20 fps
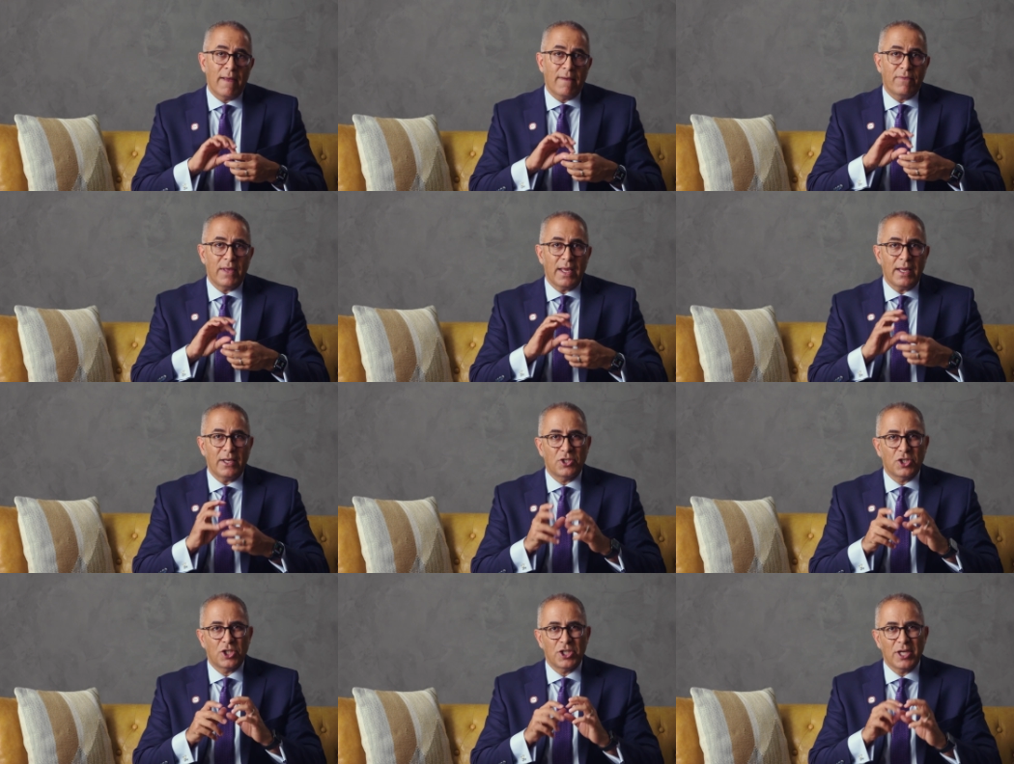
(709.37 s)

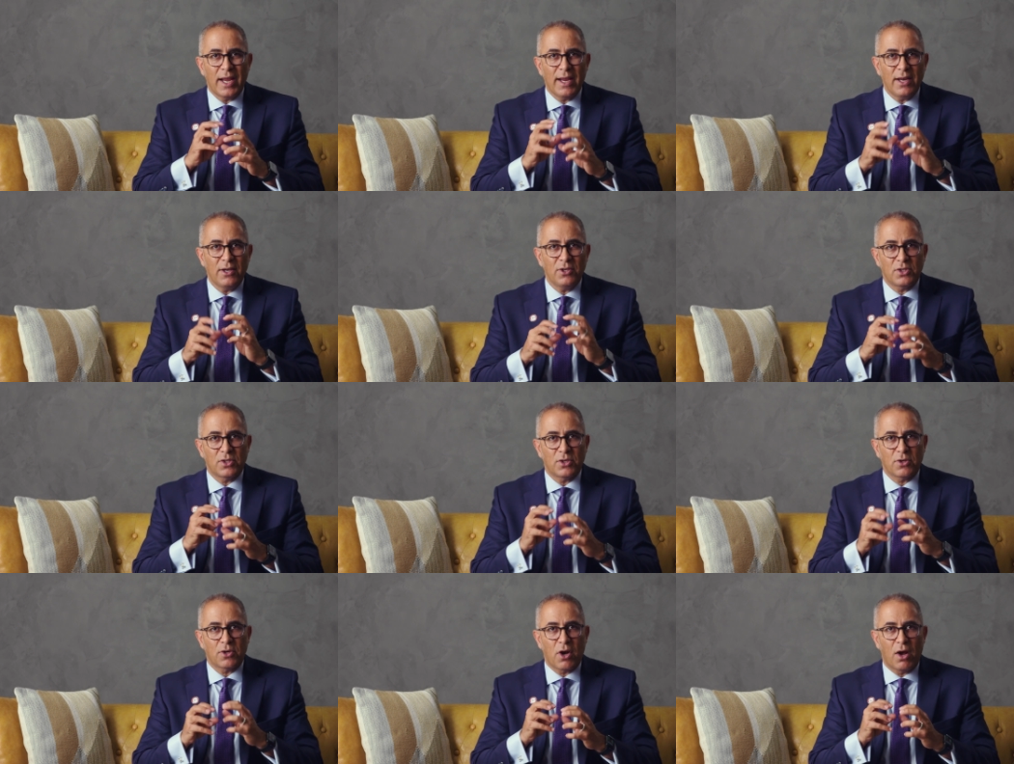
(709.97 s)
they
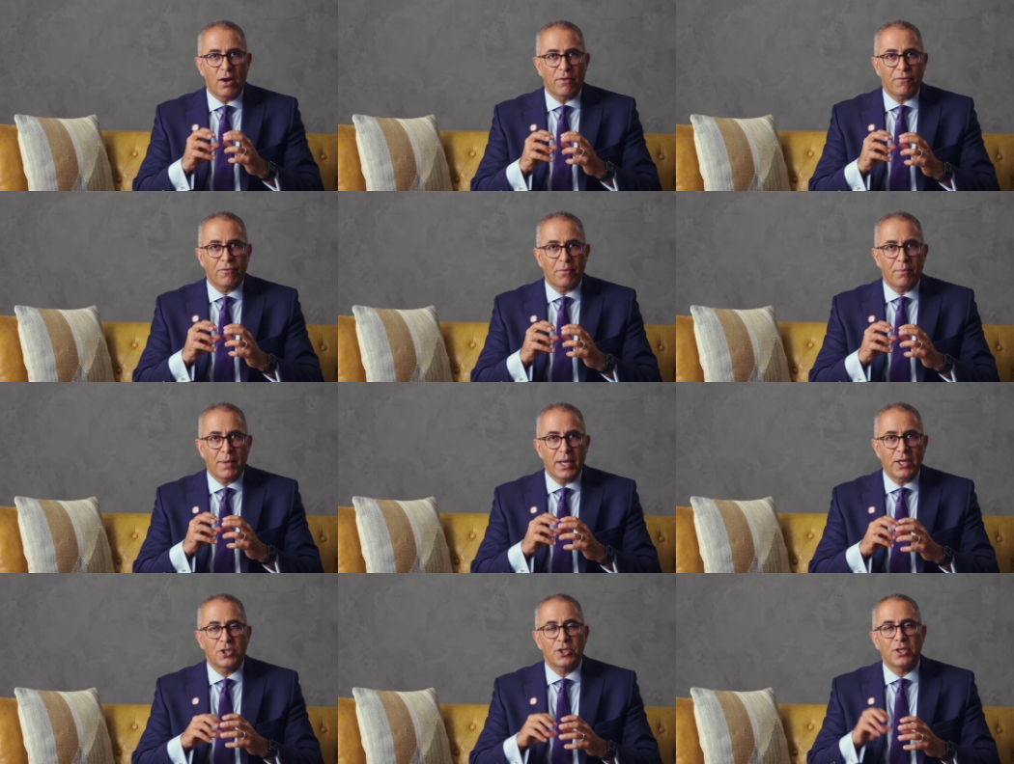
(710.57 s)
change their
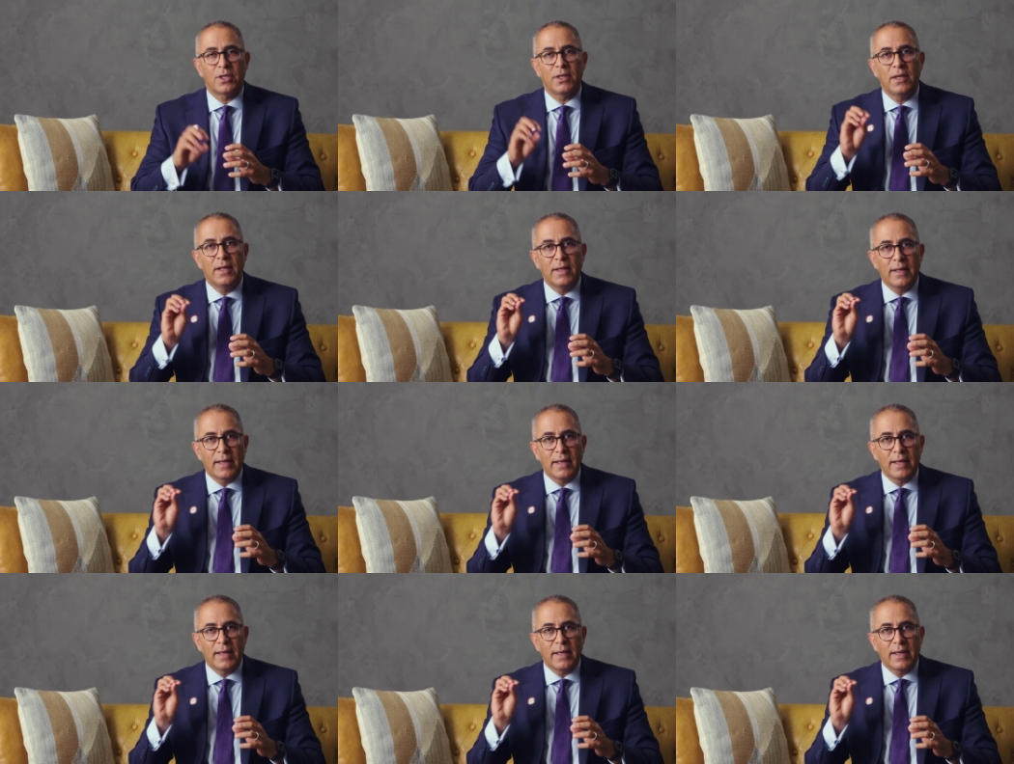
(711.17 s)
conformation